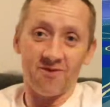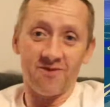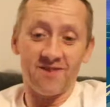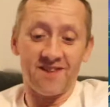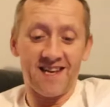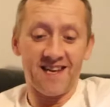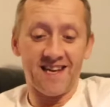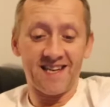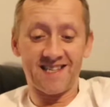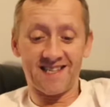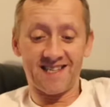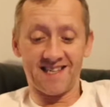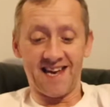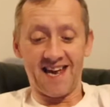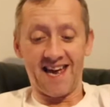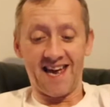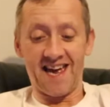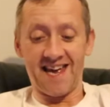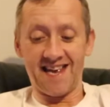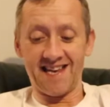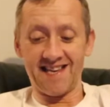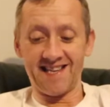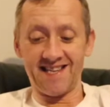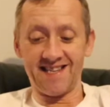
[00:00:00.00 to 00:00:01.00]
this
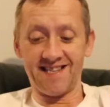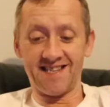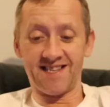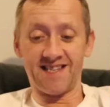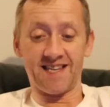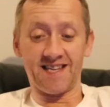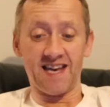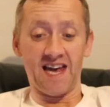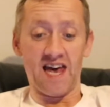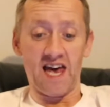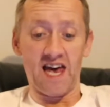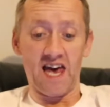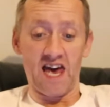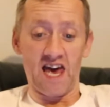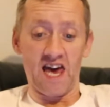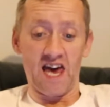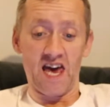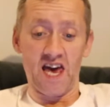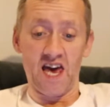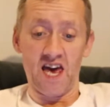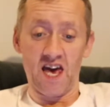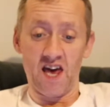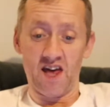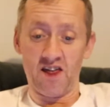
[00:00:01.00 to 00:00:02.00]
is,
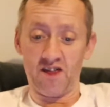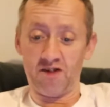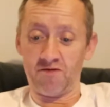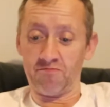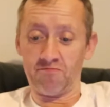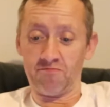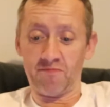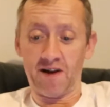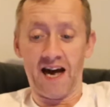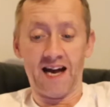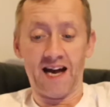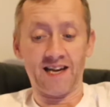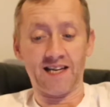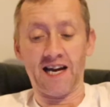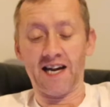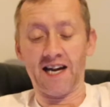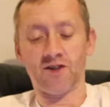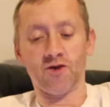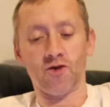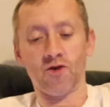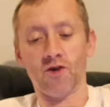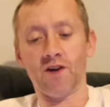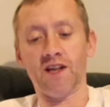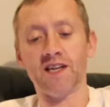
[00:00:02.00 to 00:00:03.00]
uh, I, I
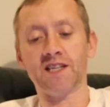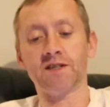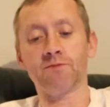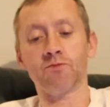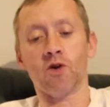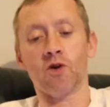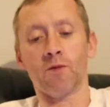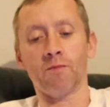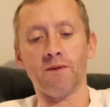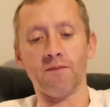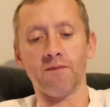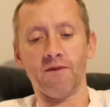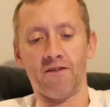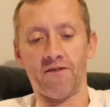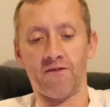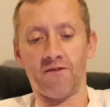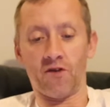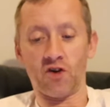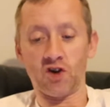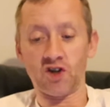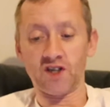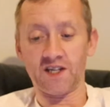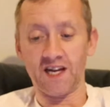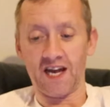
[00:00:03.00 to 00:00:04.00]
don't know, this is going to be my
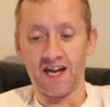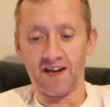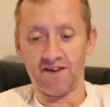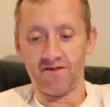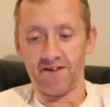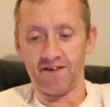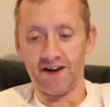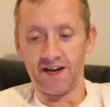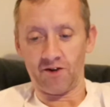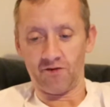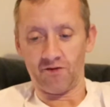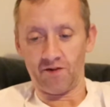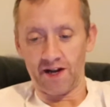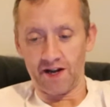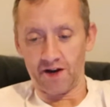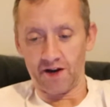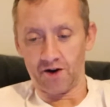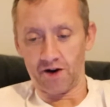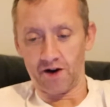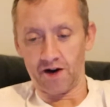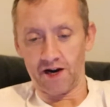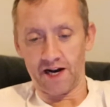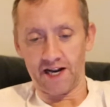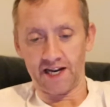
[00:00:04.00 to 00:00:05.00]
first invite a
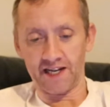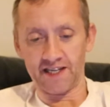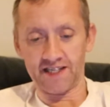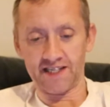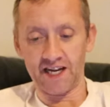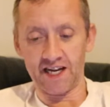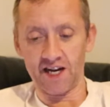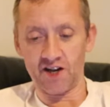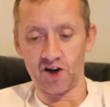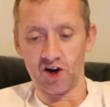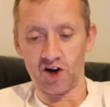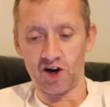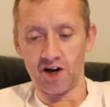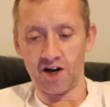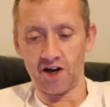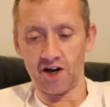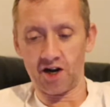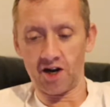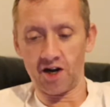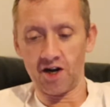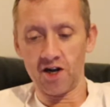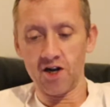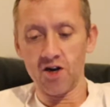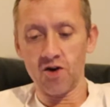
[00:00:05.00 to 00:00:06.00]
radar. And I said
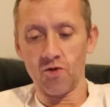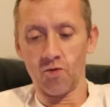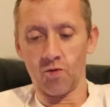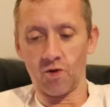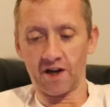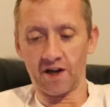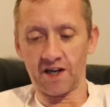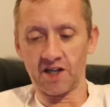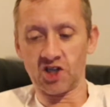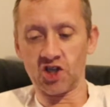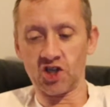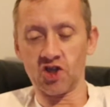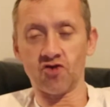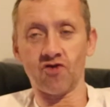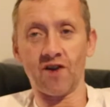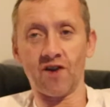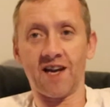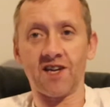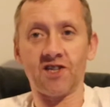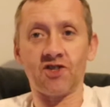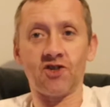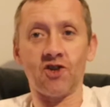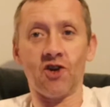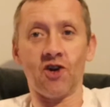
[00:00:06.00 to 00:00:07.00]
earlier where I get
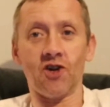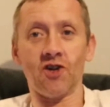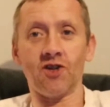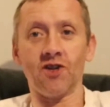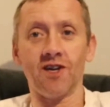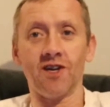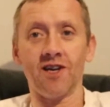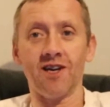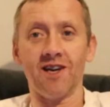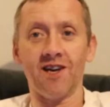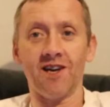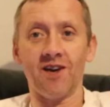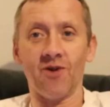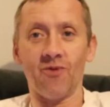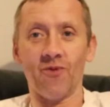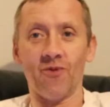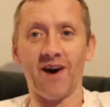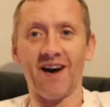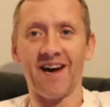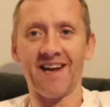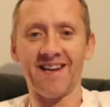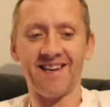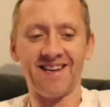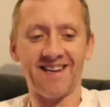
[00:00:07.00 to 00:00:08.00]
stressed out
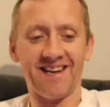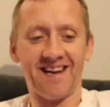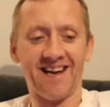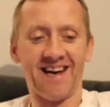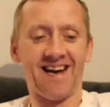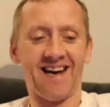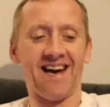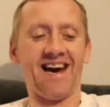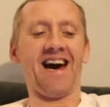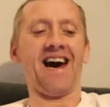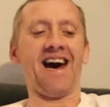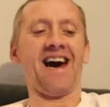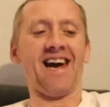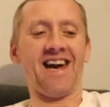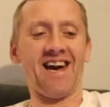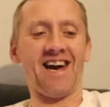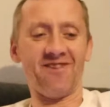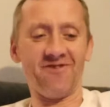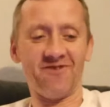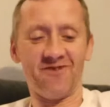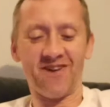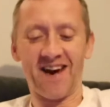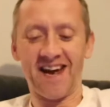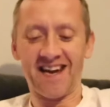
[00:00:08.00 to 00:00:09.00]
when I
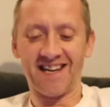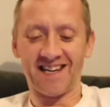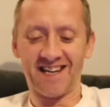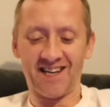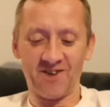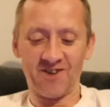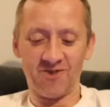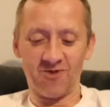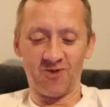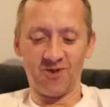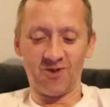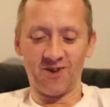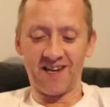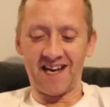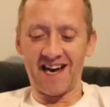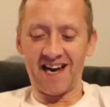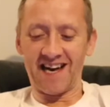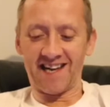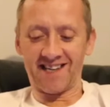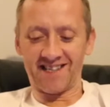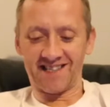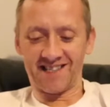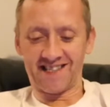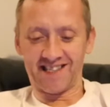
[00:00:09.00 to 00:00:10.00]
invite and no one
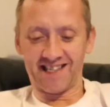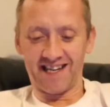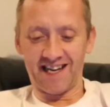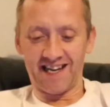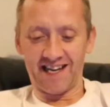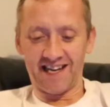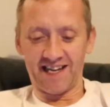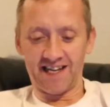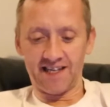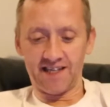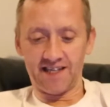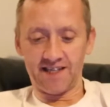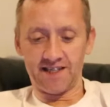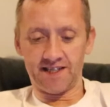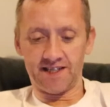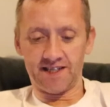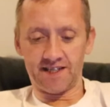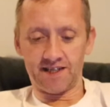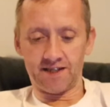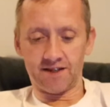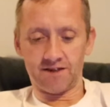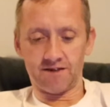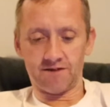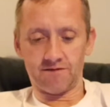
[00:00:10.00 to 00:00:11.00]
else
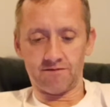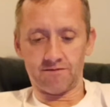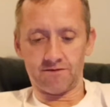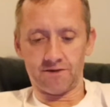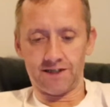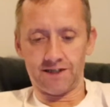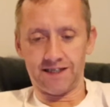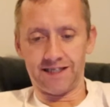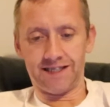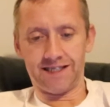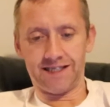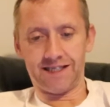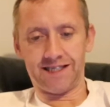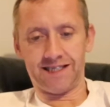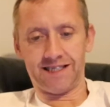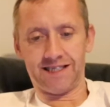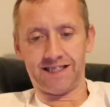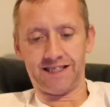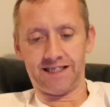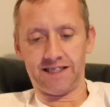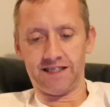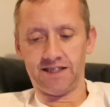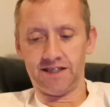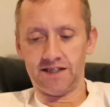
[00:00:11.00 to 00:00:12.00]
is
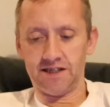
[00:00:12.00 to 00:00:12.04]
uh,